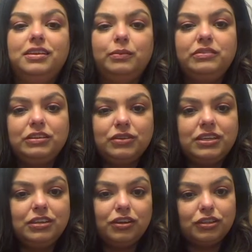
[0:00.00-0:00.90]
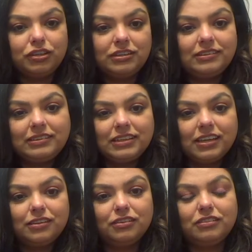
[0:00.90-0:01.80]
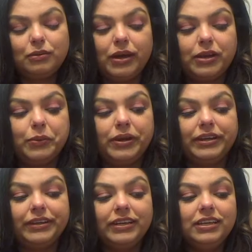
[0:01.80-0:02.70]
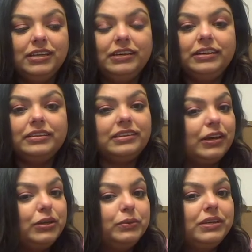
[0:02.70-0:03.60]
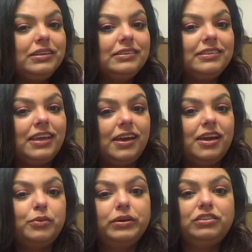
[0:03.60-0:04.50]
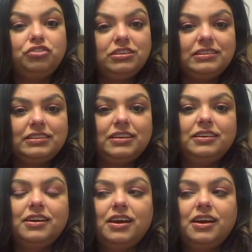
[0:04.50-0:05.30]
I'm still getting all the goodies together, so I don't want to tell you what it is yet. I don't want to jinx it.